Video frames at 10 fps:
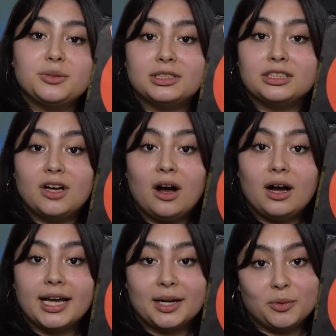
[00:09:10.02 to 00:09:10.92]
with a
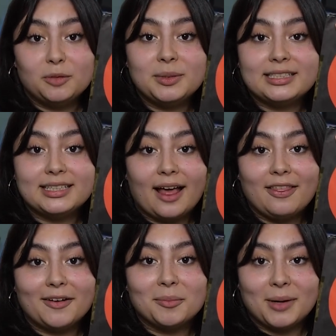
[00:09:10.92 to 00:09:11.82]
Dog and We'll Be
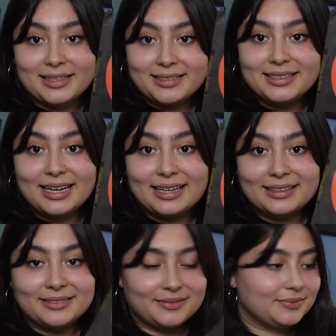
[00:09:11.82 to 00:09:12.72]
Together by
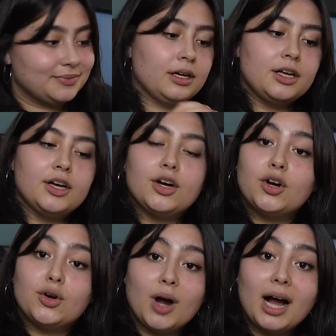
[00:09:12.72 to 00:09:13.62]
Sting,
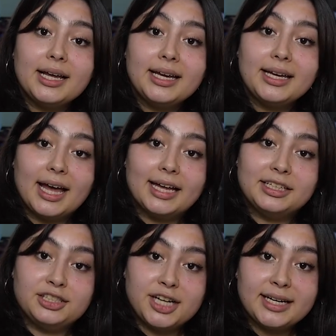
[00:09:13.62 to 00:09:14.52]
Crying
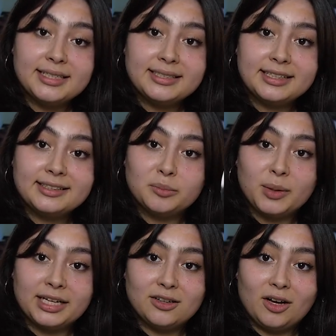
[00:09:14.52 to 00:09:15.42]
and Genesis
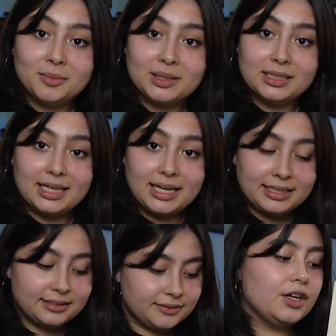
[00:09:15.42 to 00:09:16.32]
by Don
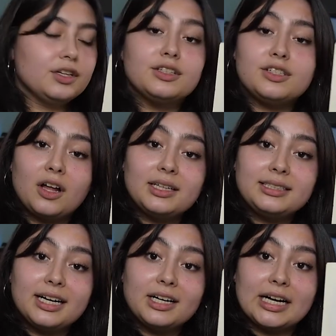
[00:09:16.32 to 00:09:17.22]
McLean,
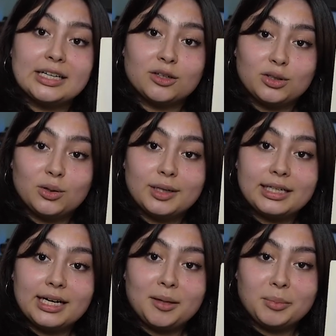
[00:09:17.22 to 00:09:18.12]
Solitaire and
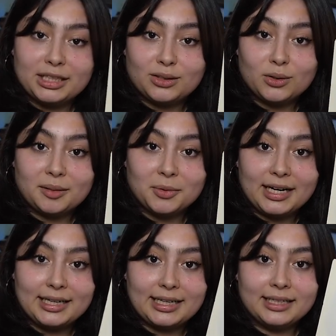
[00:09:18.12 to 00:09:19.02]
Gloria by Laura
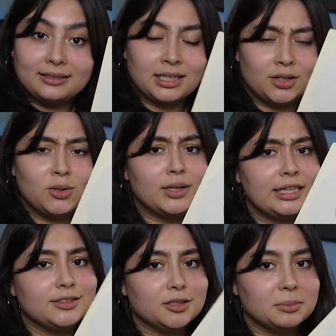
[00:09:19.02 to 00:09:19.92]
Branigan, and
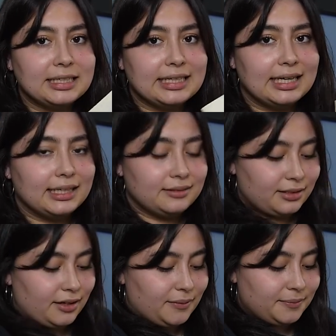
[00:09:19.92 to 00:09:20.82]
Gloria's her big hit, so.